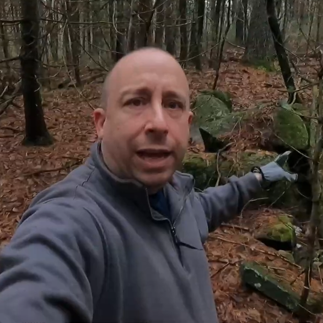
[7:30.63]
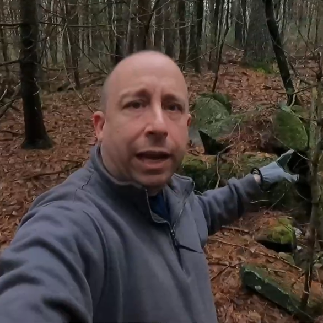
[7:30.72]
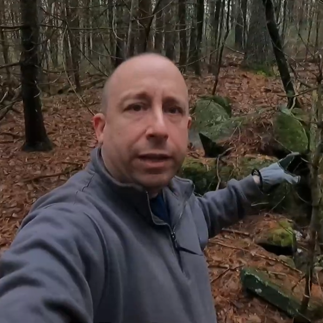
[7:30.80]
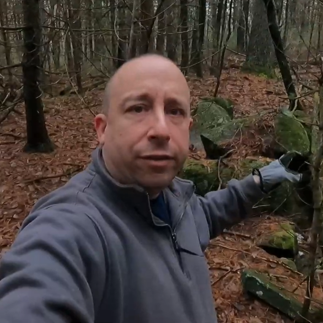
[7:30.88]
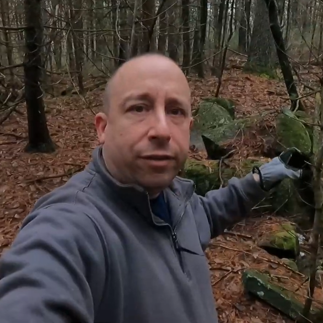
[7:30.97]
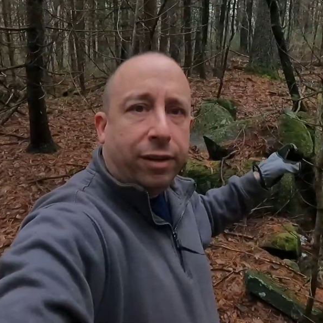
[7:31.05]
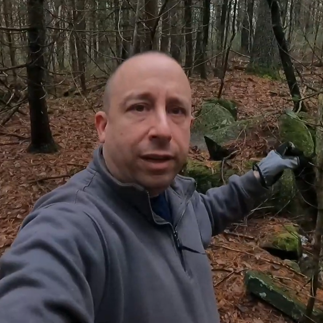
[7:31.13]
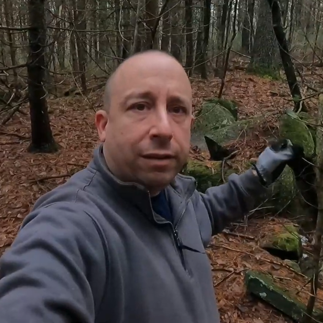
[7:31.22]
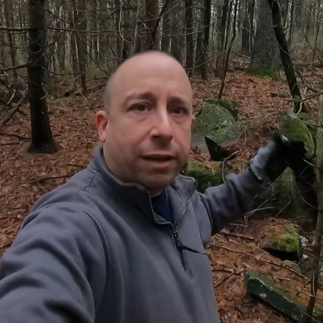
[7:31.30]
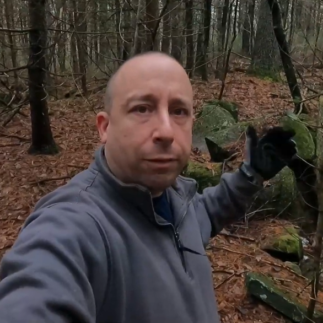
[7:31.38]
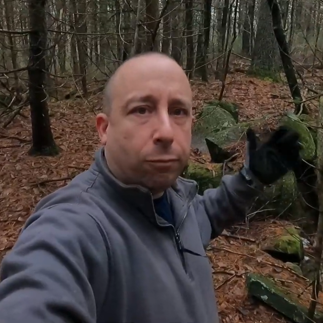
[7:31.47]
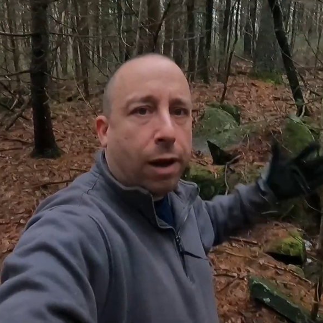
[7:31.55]
and seeing
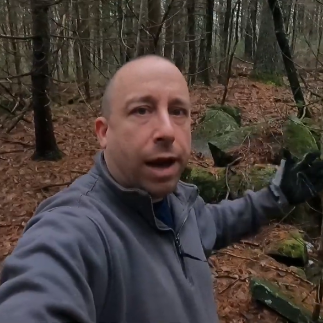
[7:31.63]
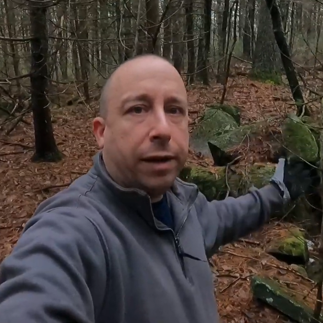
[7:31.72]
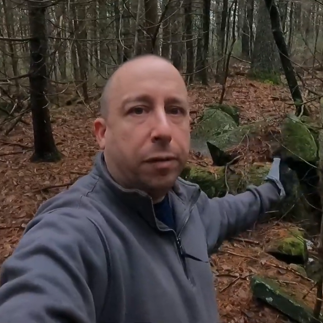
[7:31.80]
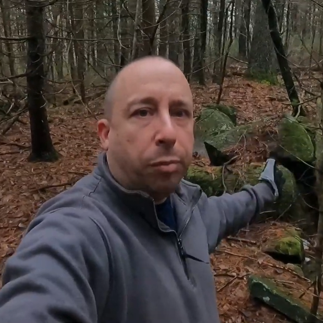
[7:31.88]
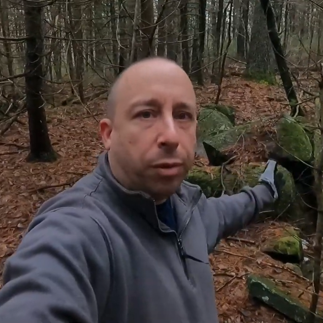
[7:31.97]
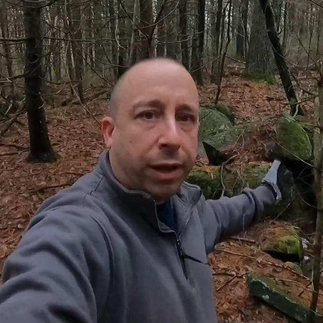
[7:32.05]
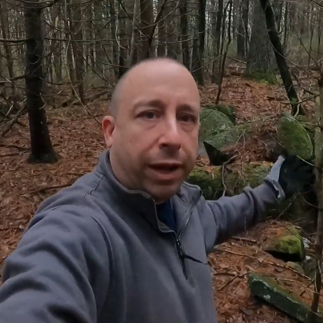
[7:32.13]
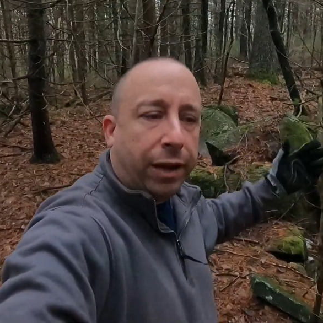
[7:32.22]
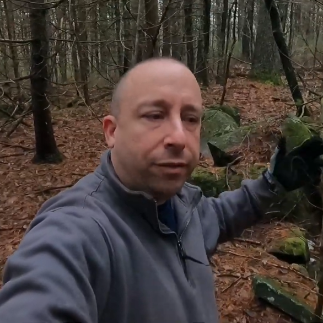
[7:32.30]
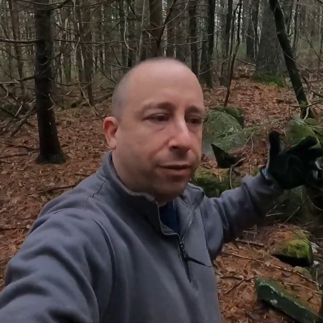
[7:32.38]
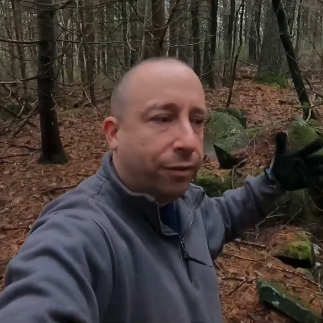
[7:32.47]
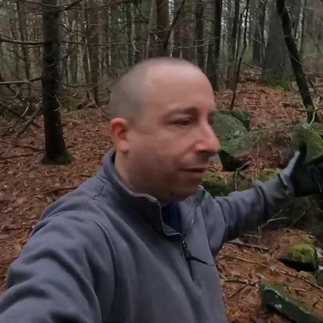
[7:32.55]
like rotted
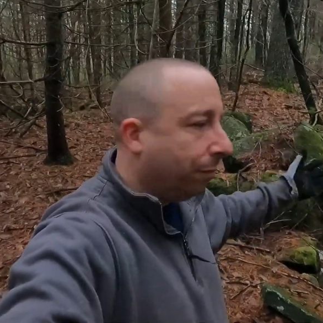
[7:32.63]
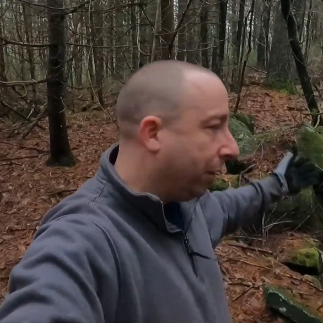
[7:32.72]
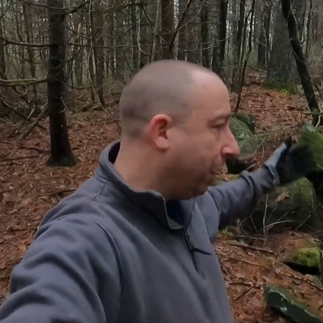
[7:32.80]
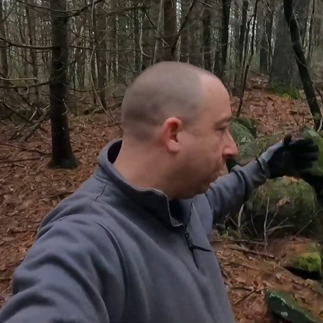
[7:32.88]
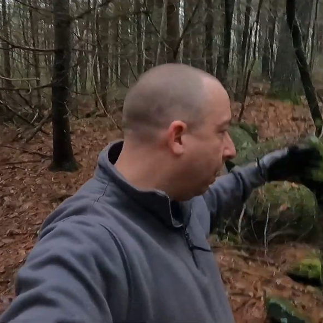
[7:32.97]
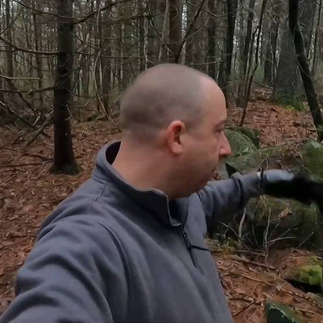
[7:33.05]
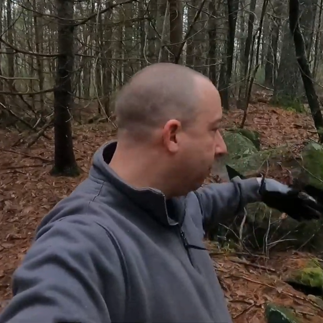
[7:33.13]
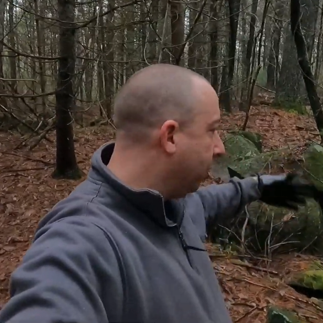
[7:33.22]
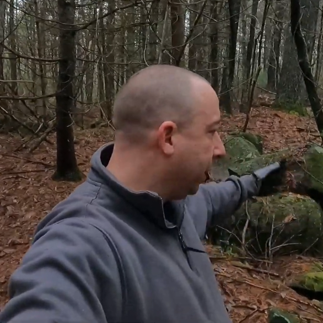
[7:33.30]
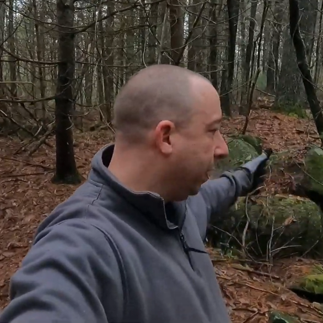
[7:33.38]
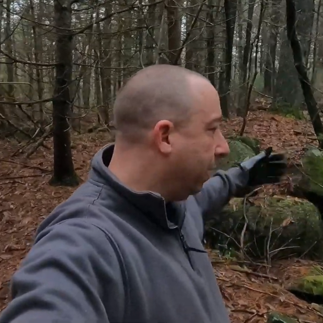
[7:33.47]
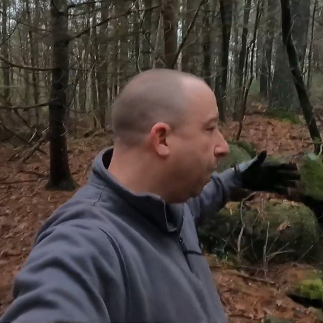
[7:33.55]
planks or something
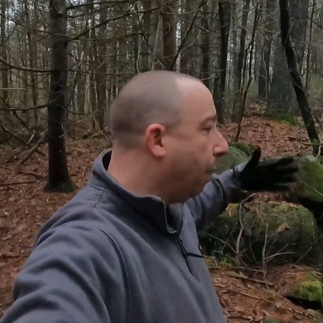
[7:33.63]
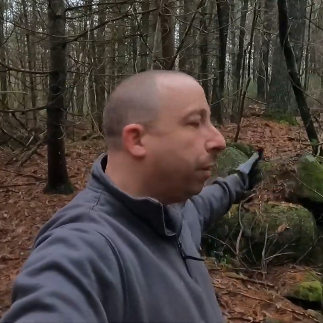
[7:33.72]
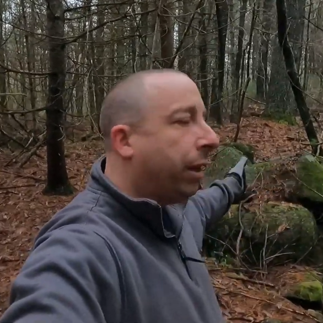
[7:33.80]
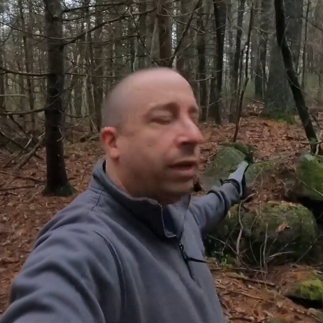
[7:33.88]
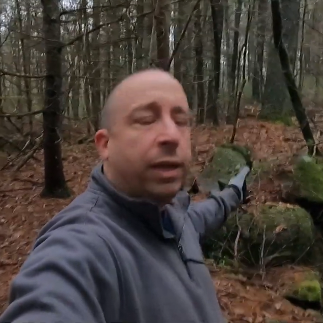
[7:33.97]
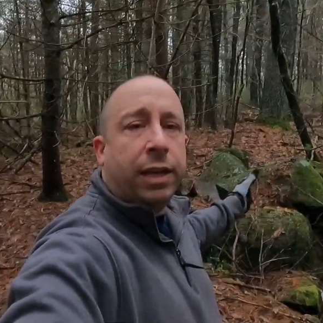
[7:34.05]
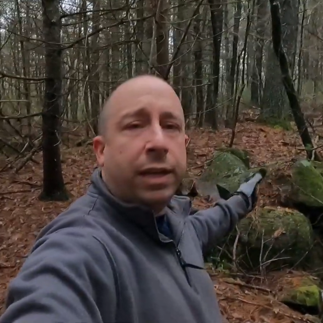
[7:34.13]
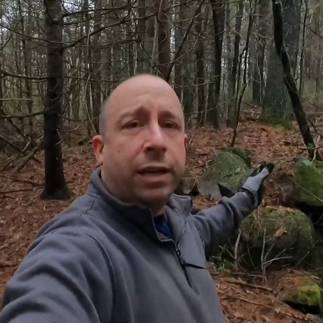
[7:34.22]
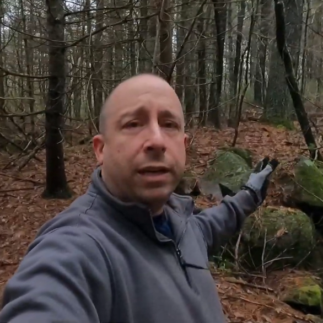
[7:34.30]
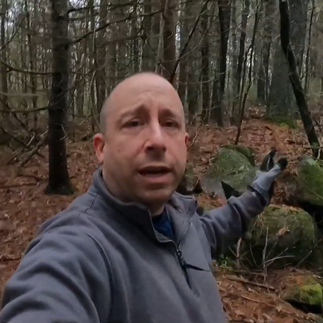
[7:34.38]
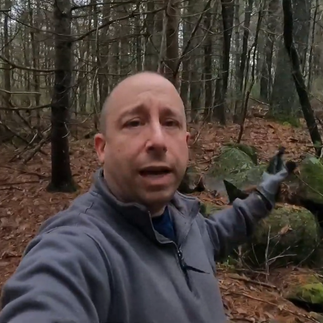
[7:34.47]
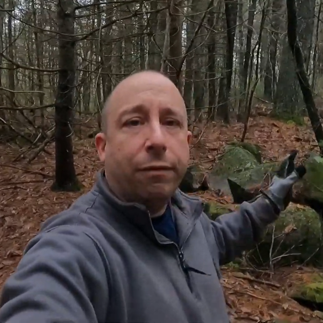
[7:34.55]
covering it up,
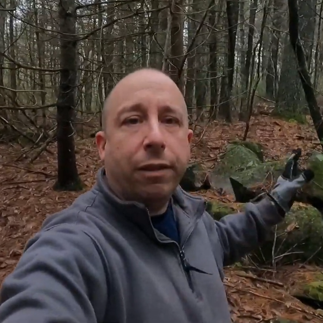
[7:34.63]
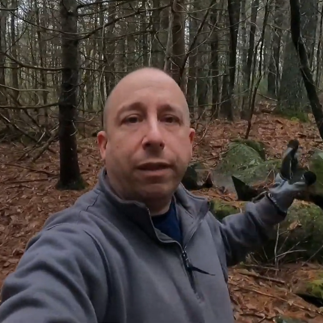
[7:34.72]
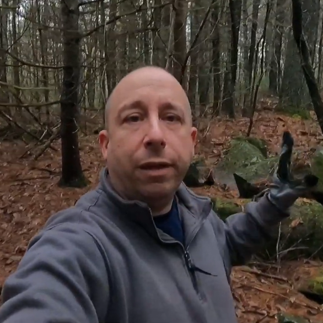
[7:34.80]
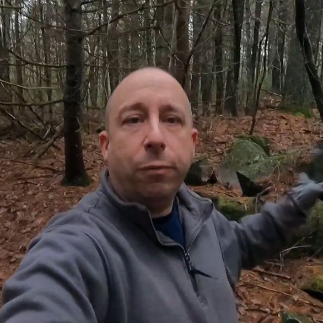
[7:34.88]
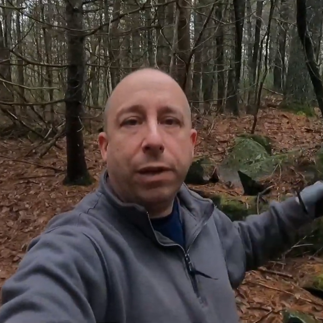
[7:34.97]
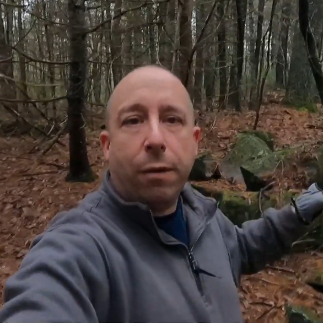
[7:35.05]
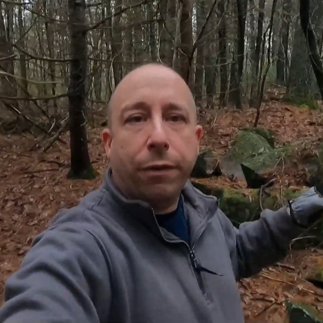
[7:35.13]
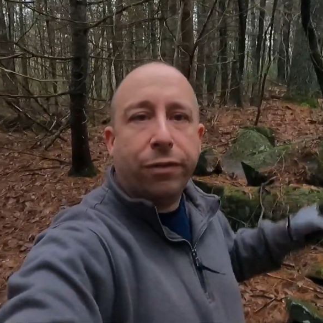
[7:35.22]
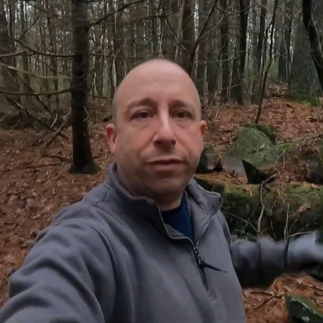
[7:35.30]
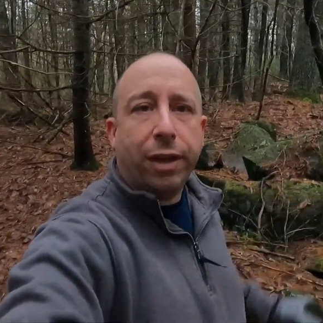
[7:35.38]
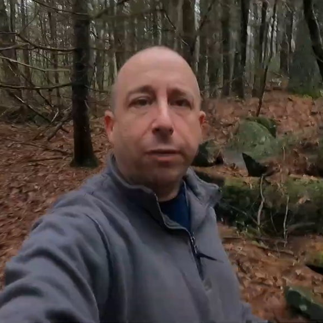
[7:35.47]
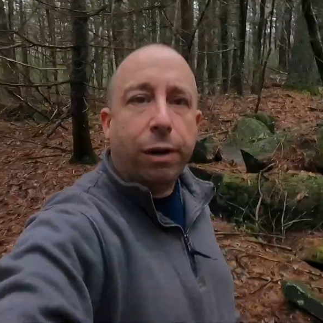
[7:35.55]
kind of a thing. We always
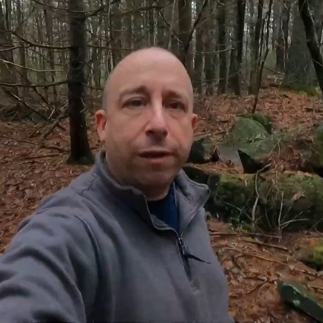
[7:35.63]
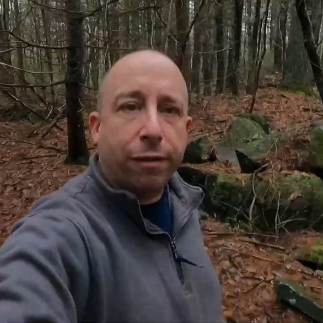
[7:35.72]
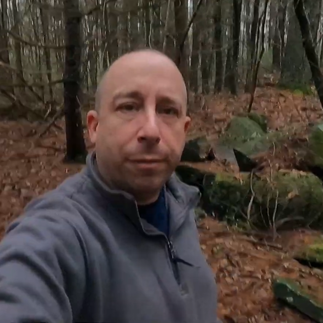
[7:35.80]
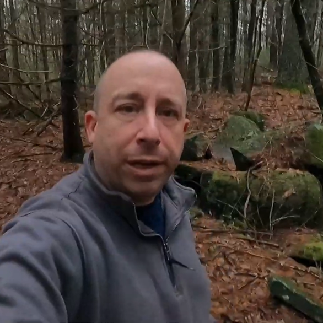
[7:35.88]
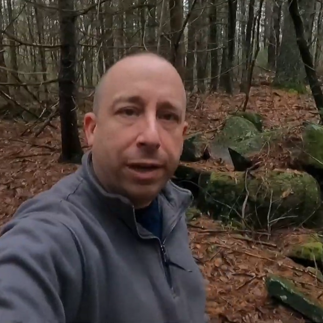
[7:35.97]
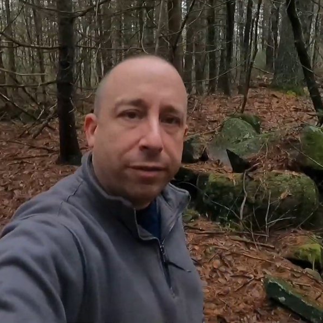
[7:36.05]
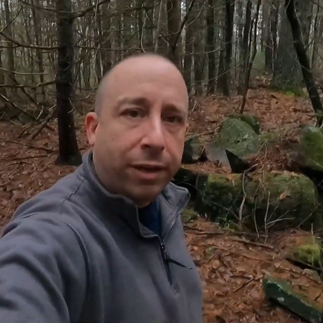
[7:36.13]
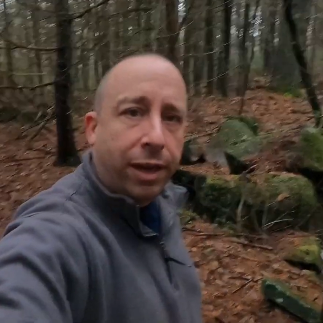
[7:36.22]
stayed away from it as